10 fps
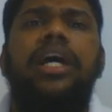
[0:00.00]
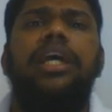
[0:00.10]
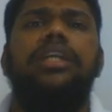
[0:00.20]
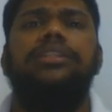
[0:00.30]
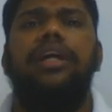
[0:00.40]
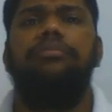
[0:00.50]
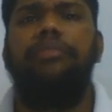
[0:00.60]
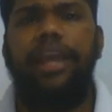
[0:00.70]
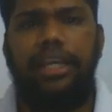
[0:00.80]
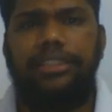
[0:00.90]
In some
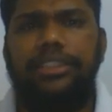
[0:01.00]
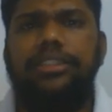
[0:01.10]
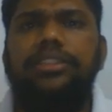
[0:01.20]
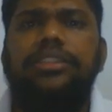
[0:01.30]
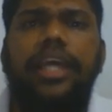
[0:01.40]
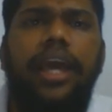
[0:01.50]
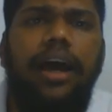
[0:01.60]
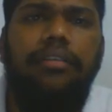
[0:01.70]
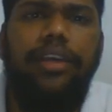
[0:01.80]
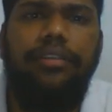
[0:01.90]
reactions they
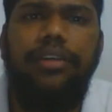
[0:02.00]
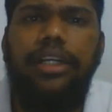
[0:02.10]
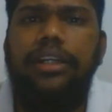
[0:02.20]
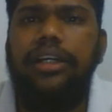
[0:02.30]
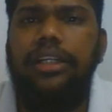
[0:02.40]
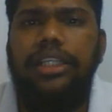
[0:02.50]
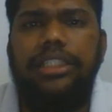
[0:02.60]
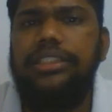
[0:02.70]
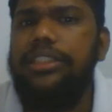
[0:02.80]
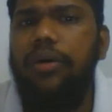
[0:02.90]
have given
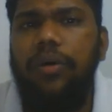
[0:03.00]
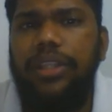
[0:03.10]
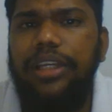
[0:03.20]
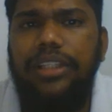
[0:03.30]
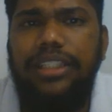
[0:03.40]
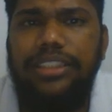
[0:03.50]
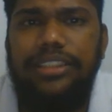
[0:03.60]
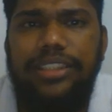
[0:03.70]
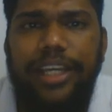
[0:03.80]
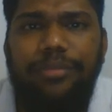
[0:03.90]

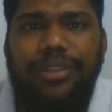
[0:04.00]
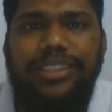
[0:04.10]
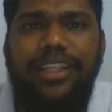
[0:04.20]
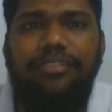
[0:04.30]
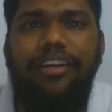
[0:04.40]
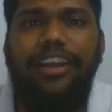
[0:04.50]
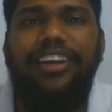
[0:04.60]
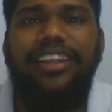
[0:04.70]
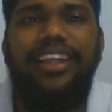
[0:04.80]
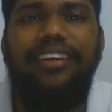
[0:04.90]
these statements, and
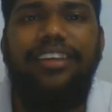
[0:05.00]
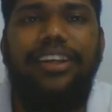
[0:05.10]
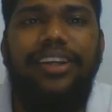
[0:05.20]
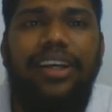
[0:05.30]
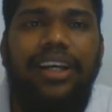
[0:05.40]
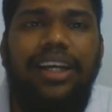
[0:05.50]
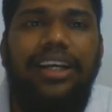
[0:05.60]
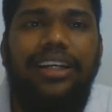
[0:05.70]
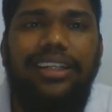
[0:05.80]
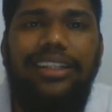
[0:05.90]
finally they will
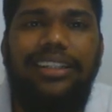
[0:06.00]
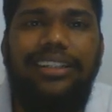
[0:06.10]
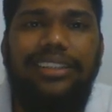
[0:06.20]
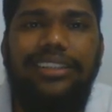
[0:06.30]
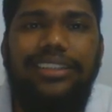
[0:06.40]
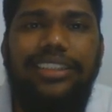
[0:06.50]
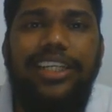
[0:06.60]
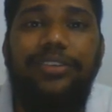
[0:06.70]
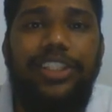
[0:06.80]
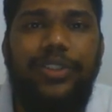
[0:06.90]

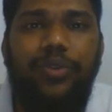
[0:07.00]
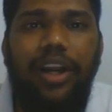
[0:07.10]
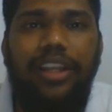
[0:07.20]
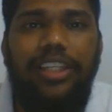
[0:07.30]
give this one.